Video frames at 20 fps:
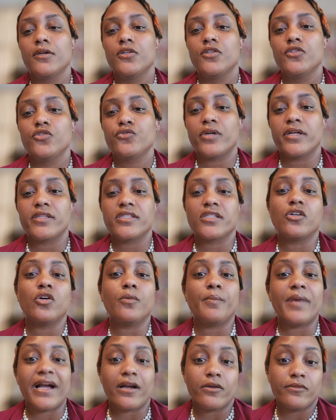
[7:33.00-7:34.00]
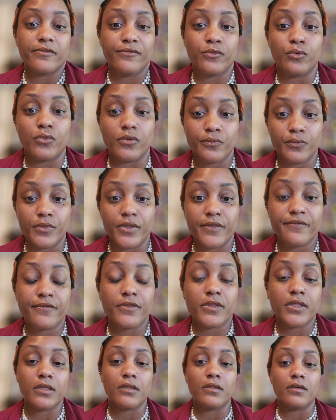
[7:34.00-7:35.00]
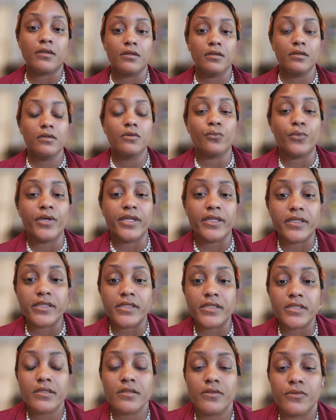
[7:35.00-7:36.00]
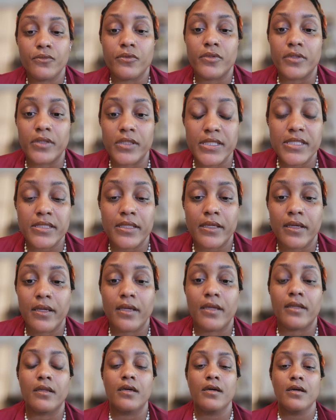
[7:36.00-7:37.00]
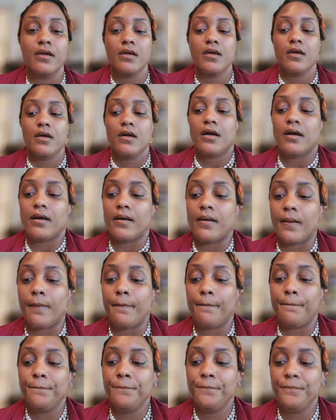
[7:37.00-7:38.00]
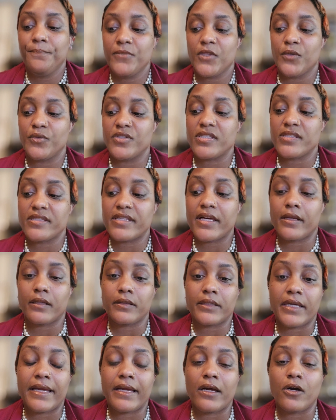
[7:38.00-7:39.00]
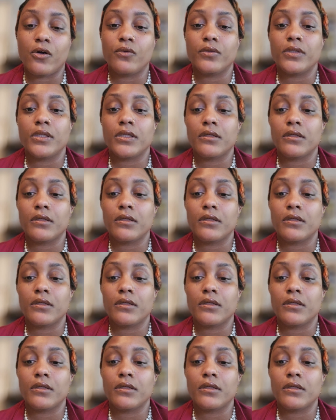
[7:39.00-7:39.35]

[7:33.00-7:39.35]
trying to go back and forth with the witness on the stand, which is not allowed.